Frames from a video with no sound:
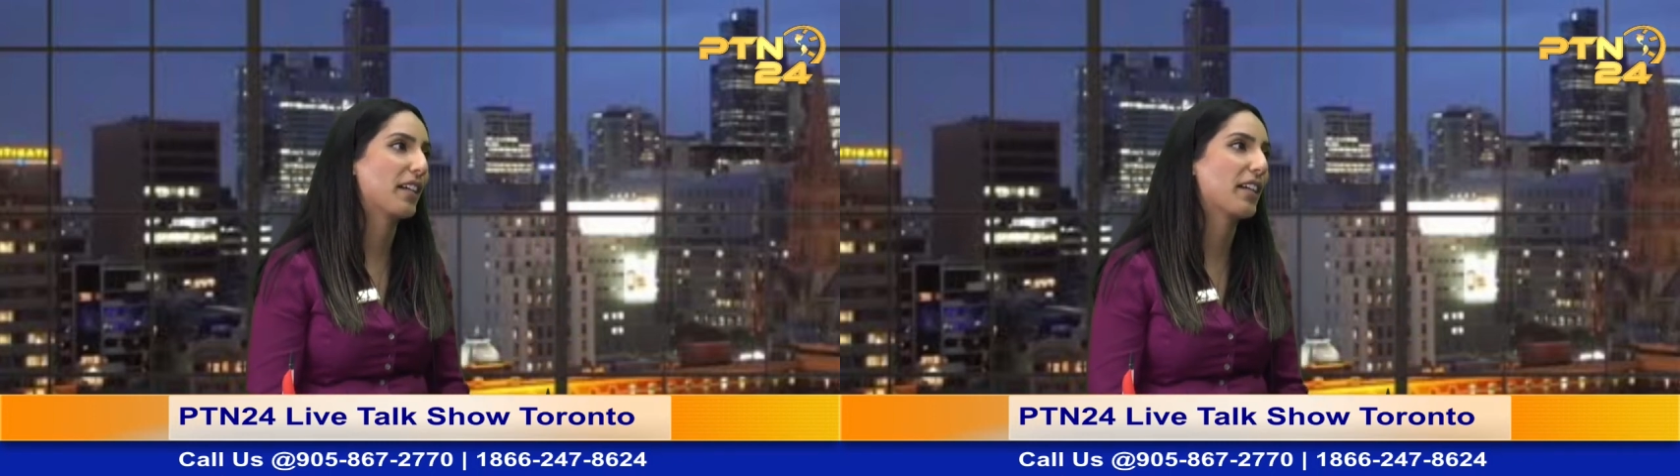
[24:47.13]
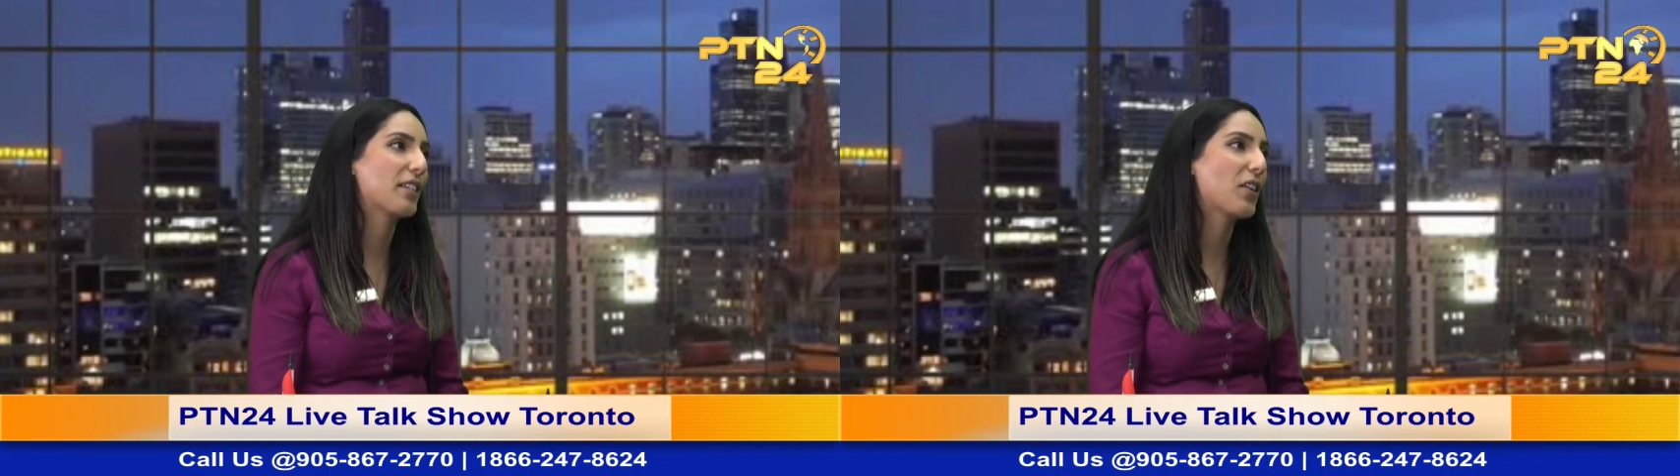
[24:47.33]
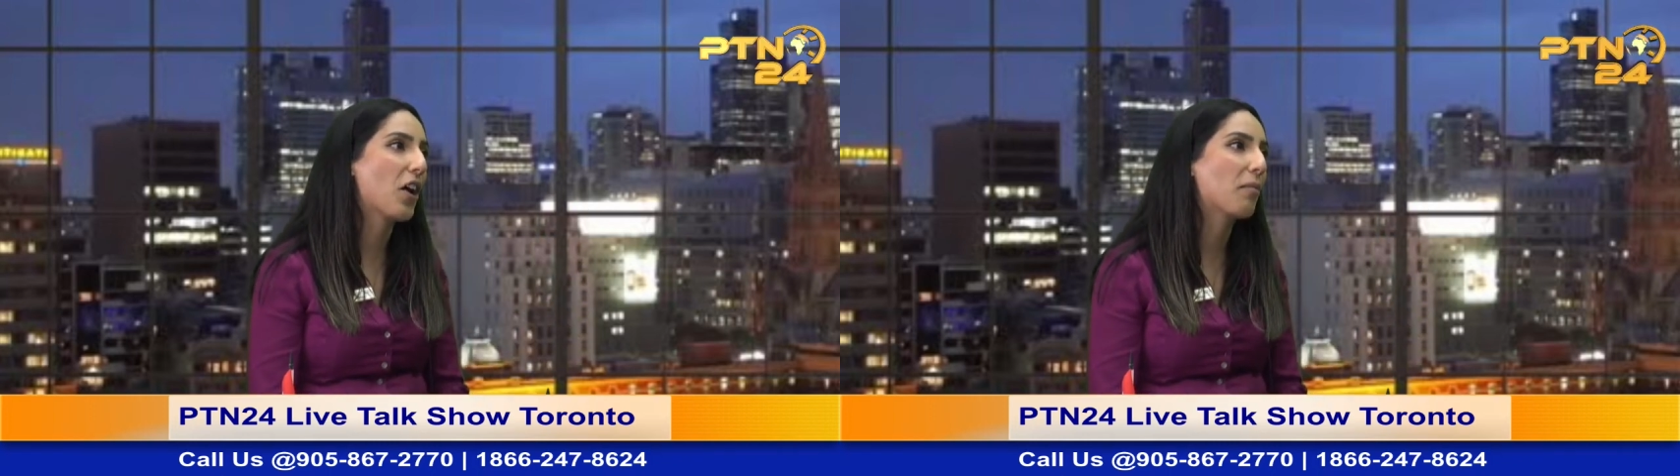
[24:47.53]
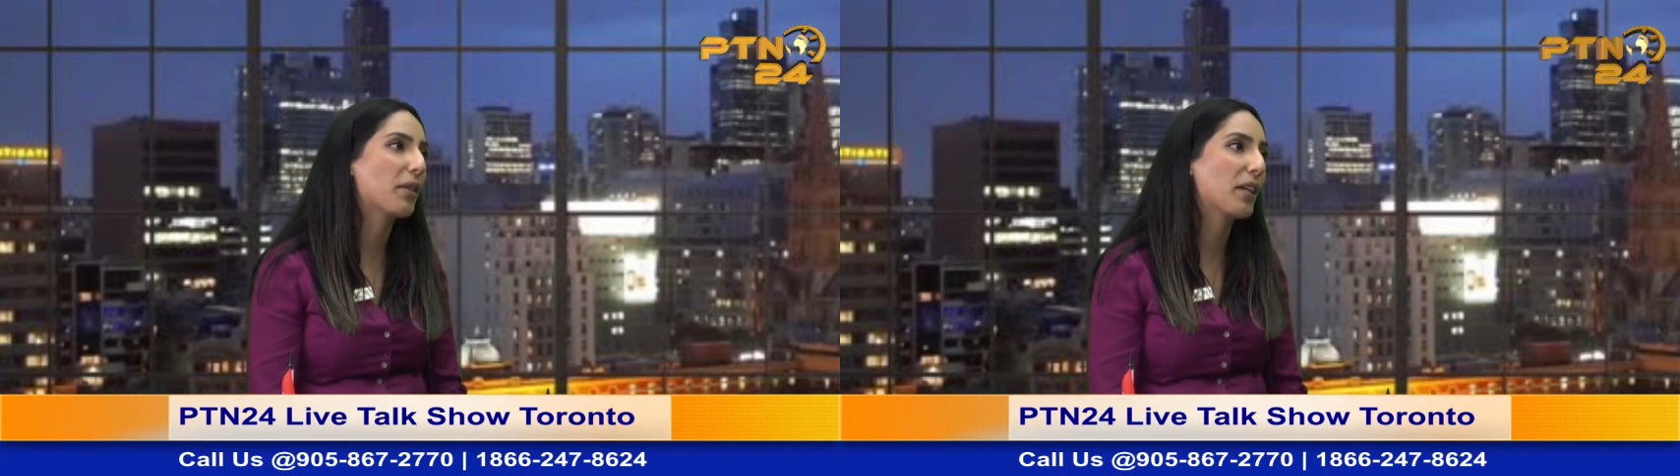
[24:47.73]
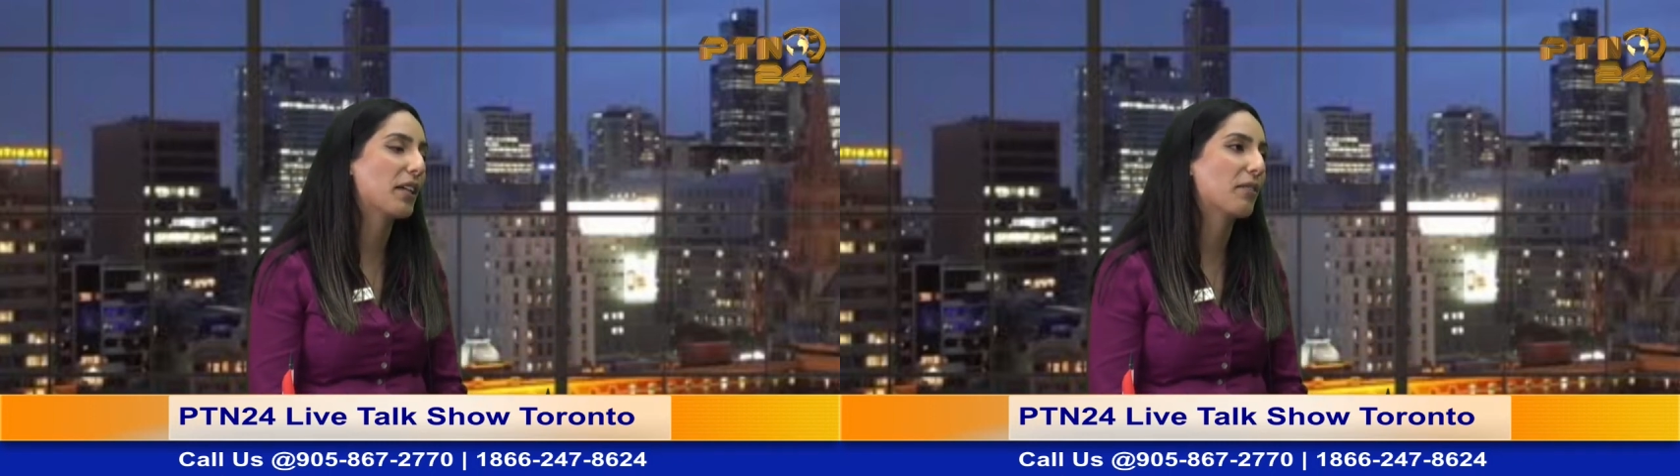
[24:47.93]
It gets
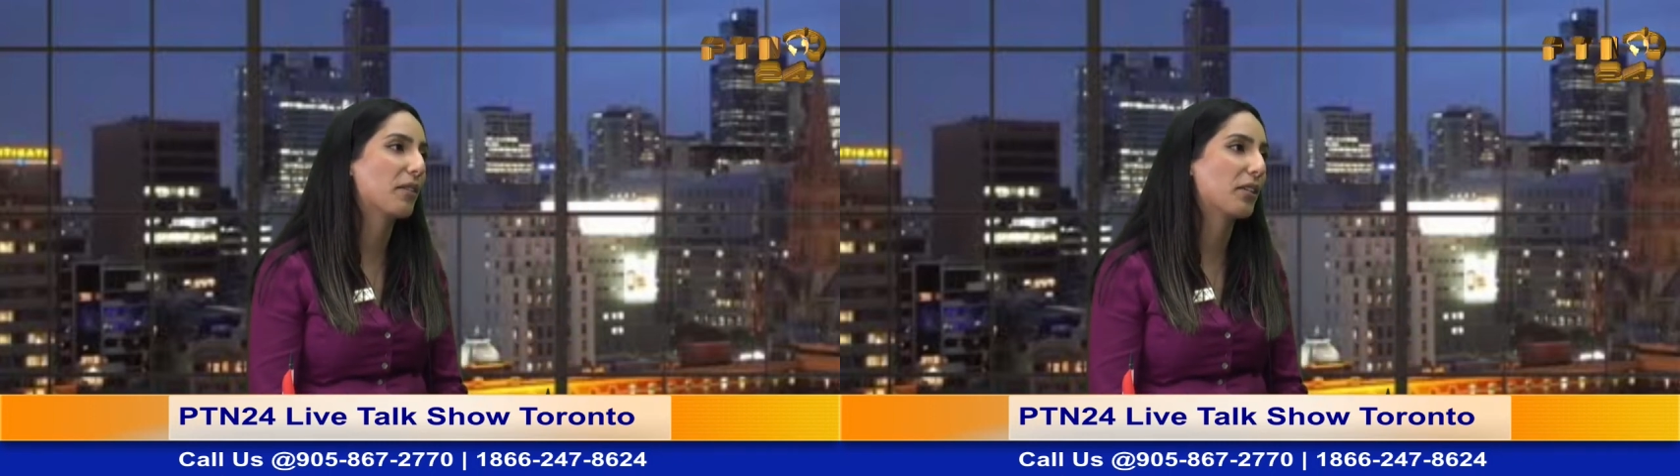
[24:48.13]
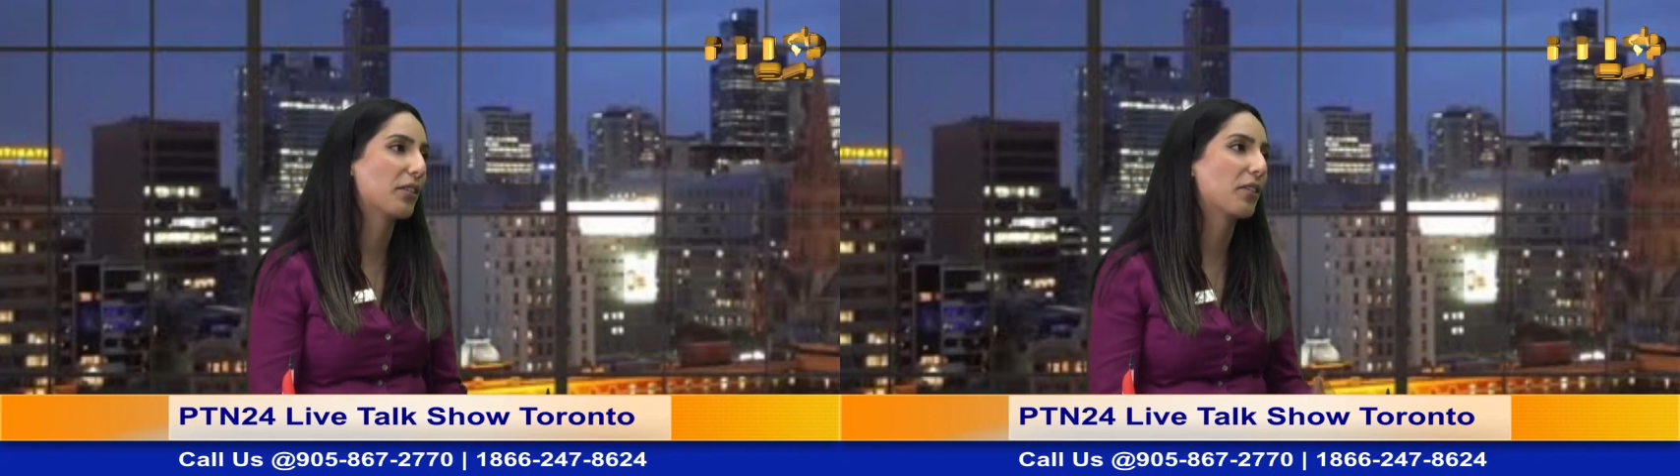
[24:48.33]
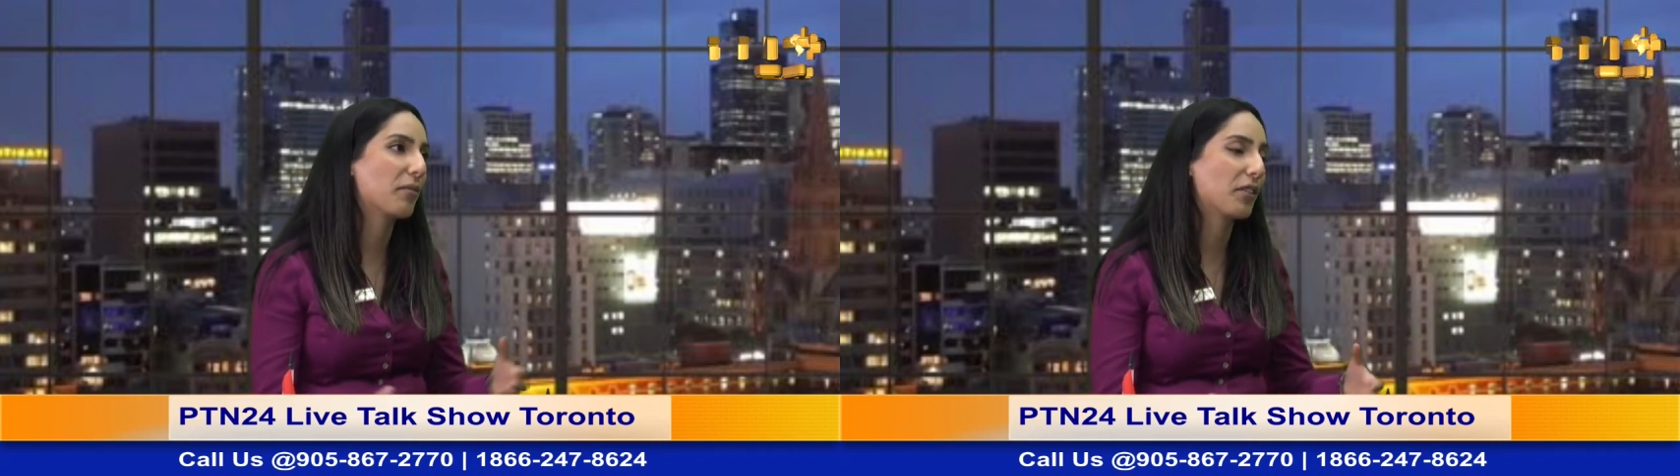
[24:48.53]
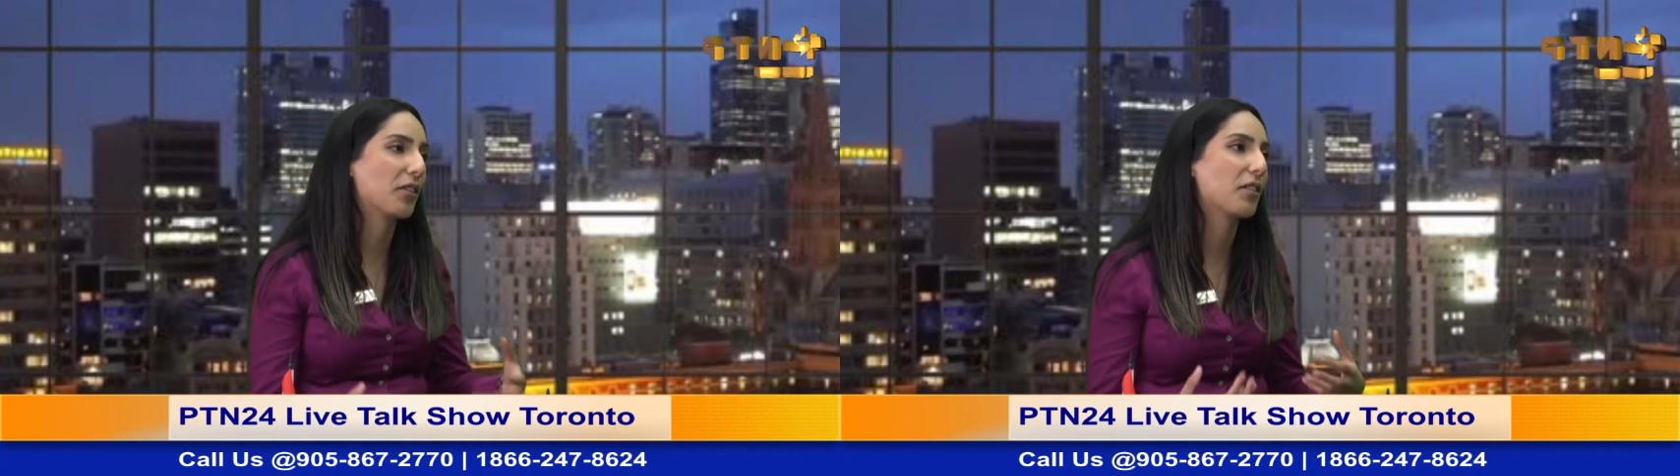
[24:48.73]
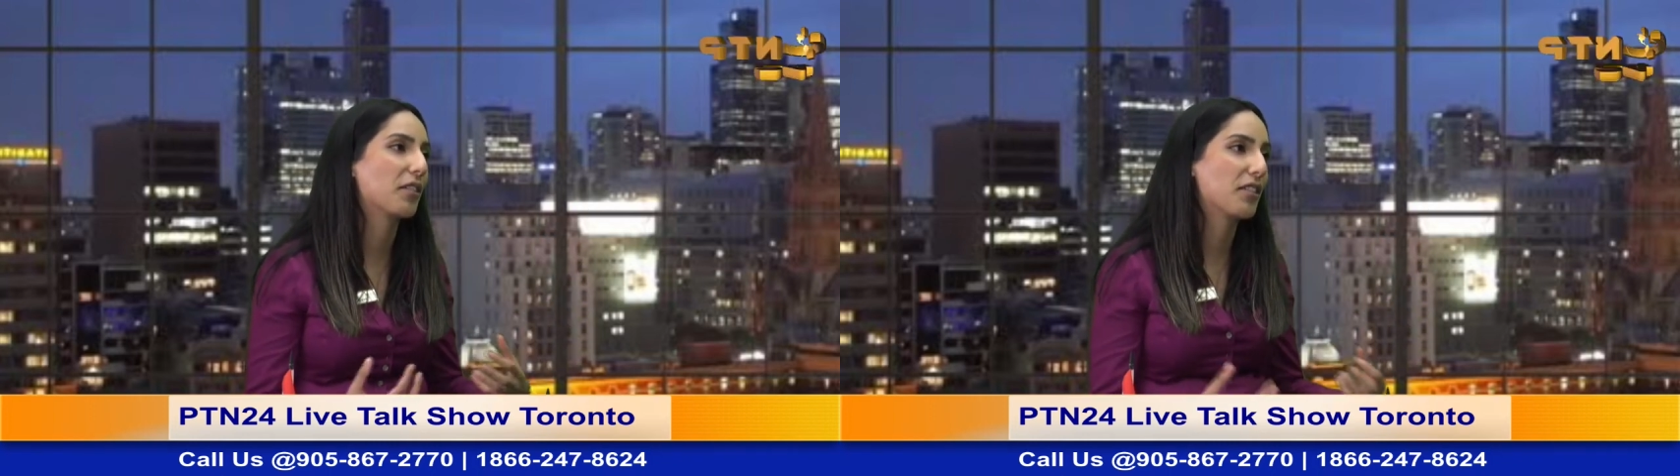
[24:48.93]
complicated when you're